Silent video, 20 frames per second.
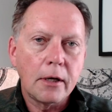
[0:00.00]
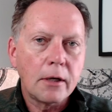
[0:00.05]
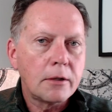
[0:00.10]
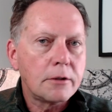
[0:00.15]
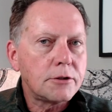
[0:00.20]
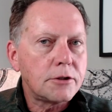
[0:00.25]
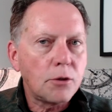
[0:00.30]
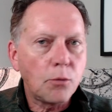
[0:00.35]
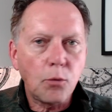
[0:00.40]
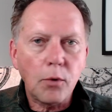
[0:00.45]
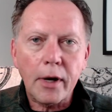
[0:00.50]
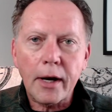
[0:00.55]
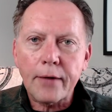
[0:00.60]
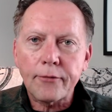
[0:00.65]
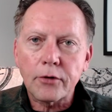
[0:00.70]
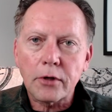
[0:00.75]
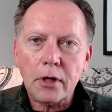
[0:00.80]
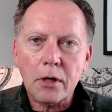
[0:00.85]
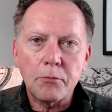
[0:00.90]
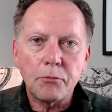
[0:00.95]
to
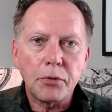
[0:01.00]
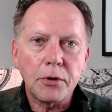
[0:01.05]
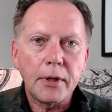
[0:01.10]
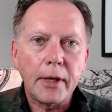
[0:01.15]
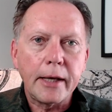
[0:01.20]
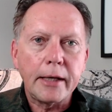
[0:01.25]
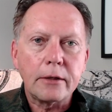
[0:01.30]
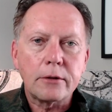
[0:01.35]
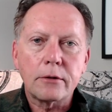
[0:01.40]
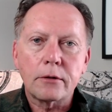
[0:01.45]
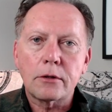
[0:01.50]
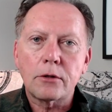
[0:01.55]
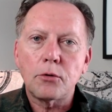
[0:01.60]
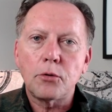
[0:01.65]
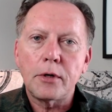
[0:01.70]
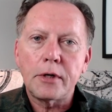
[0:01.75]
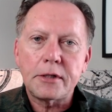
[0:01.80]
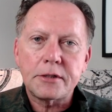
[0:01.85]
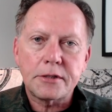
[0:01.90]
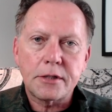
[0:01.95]
whatever complaint or
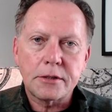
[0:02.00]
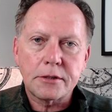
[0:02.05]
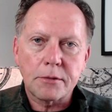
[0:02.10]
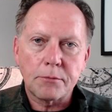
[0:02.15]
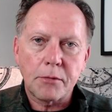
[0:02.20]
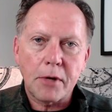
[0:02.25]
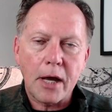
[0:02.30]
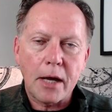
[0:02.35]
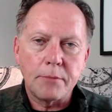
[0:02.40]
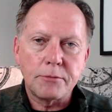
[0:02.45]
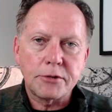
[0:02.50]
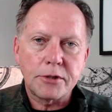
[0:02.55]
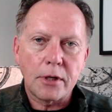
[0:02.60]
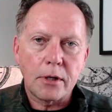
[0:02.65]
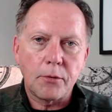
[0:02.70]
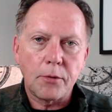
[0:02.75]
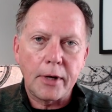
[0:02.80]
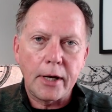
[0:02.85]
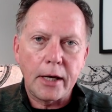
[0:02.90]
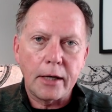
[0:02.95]
criticism comes our
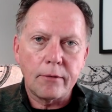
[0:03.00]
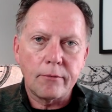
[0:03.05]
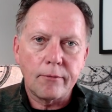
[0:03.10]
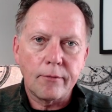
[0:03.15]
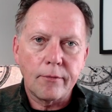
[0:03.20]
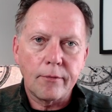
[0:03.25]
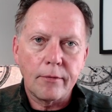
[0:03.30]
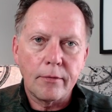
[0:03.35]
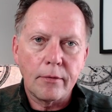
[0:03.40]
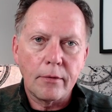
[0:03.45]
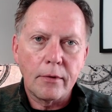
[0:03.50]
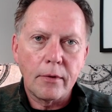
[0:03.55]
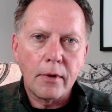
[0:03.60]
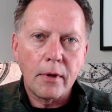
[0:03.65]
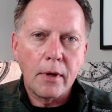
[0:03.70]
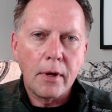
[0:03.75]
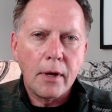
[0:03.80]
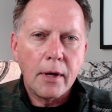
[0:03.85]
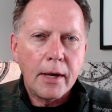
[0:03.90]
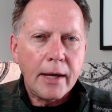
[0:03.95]
way.
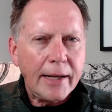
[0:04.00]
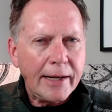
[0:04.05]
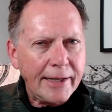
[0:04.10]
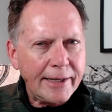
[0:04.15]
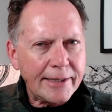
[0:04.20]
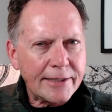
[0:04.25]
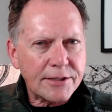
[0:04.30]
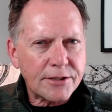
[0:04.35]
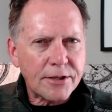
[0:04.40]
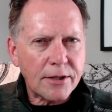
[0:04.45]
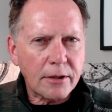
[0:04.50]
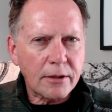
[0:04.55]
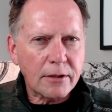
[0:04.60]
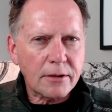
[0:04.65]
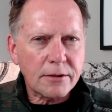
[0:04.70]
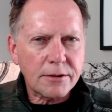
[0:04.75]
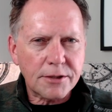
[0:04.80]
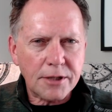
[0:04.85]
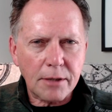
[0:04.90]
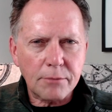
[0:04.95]
Is there
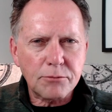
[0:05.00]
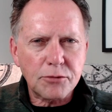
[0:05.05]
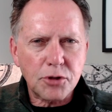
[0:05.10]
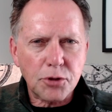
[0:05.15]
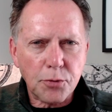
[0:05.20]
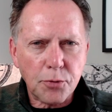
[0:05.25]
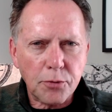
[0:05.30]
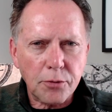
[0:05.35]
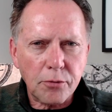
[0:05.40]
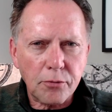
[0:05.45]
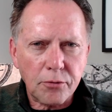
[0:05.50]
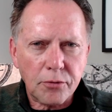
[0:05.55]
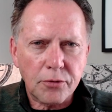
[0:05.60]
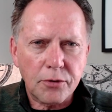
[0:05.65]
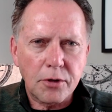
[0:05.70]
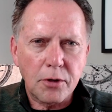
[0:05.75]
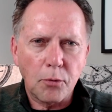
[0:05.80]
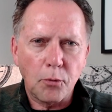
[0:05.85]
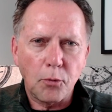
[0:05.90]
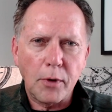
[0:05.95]
some truth
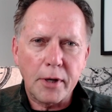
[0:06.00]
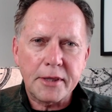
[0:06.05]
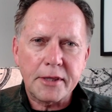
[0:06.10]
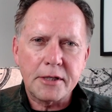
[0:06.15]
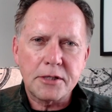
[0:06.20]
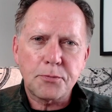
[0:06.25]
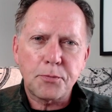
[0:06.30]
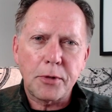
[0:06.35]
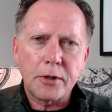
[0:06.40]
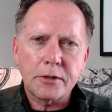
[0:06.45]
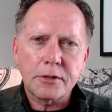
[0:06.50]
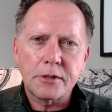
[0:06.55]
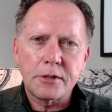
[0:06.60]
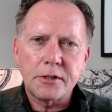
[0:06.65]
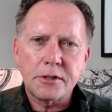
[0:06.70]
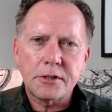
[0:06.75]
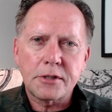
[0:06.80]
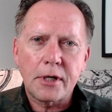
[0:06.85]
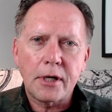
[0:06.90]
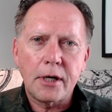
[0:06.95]
to what this person
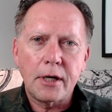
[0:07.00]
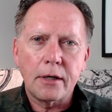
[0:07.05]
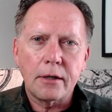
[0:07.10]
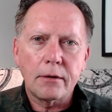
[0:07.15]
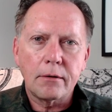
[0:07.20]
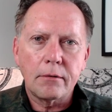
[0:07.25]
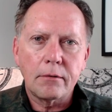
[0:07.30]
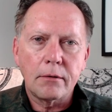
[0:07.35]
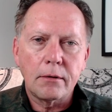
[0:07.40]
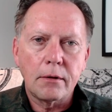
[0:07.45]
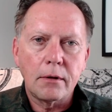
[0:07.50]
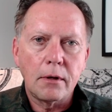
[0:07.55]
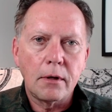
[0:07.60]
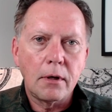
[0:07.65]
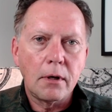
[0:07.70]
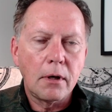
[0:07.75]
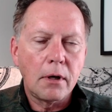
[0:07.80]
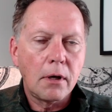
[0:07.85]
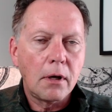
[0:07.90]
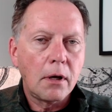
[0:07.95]
is saying?
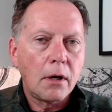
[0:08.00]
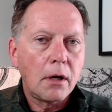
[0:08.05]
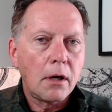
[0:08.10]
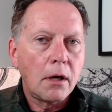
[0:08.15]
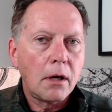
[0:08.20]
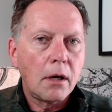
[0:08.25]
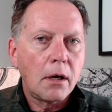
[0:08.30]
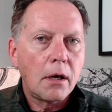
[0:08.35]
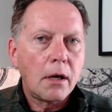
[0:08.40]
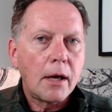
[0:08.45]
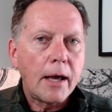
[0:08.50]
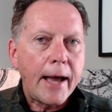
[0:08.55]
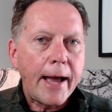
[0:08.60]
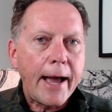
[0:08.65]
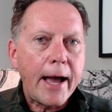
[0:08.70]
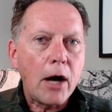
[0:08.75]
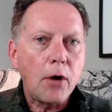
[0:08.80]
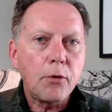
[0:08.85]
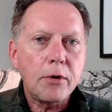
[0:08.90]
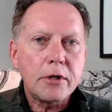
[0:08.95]

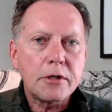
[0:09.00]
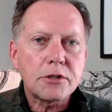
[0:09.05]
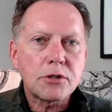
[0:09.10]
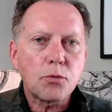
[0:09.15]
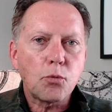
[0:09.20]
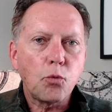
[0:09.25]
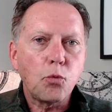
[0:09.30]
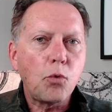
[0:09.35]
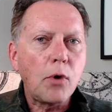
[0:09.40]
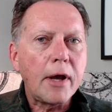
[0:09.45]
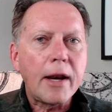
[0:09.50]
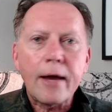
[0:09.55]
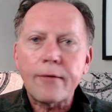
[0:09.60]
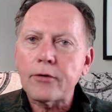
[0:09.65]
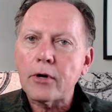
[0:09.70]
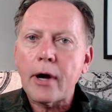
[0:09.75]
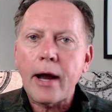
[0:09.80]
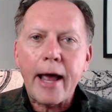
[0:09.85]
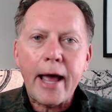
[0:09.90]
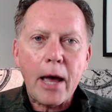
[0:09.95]
How is
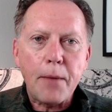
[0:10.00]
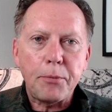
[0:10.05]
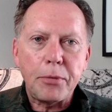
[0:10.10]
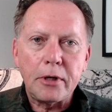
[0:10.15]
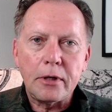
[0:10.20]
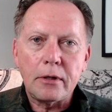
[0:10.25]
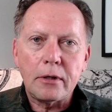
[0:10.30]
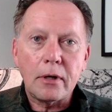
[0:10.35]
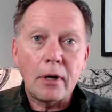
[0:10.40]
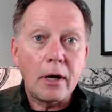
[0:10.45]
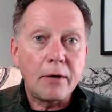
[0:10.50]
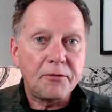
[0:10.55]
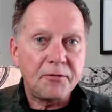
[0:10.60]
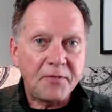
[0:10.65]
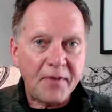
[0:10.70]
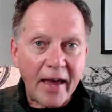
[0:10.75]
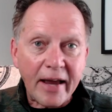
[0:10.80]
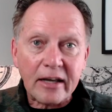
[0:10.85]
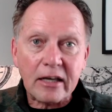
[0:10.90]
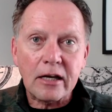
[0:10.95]
whatever happened
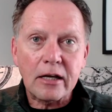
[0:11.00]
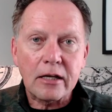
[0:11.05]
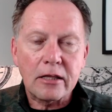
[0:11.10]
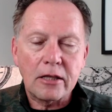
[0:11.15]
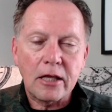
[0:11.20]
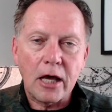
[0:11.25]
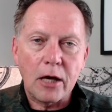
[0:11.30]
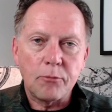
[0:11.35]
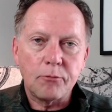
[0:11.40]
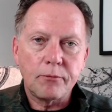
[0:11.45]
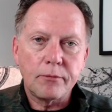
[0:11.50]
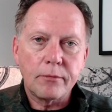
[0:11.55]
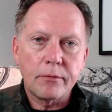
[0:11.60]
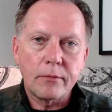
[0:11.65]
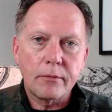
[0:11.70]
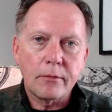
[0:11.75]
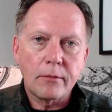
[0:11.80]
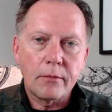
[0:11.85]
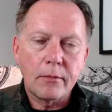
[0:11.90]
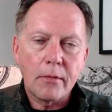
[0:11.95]
affecting them?
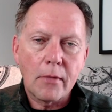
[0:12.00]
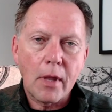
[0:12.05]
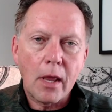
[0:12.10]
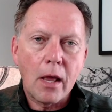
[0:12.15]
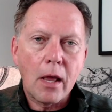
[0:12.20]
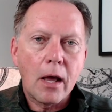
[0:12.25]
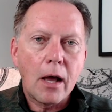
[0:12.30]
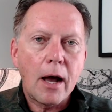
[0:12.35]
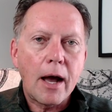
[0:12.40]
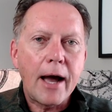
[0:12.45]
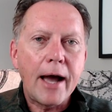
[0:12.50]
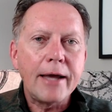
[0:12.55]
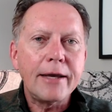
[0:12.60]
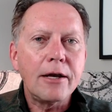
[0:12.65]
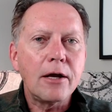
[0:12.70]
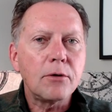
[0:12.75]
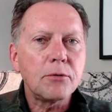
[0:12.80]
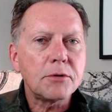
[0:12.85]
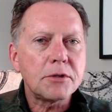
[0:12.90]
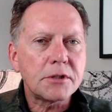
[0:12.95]
I
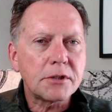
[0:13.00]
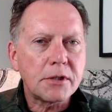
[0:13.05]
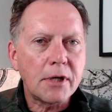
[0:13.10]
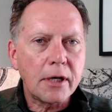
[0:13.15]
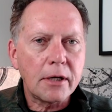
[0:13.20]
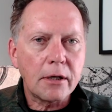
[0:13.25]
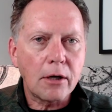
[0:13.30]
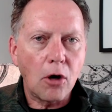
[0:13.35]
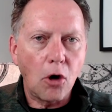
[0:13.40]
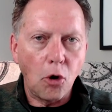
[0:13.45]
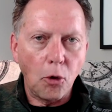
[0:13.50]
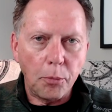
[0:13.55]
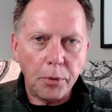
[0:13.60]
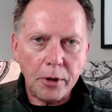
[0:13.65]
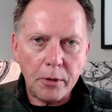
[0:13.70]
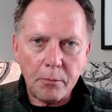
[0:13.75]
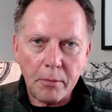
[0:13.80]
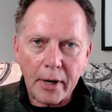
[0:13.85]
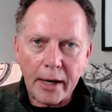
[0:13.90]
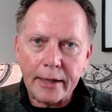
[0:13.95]
know staying
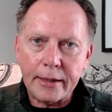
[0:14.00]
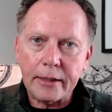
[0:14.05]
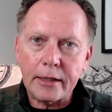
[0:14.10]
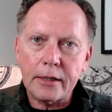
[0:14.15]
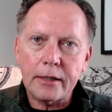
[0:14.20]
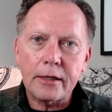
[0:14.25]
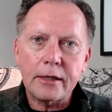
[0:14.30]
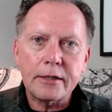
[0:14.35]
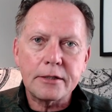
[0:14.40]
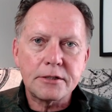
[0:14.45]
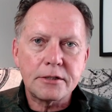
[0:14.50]
open-minded is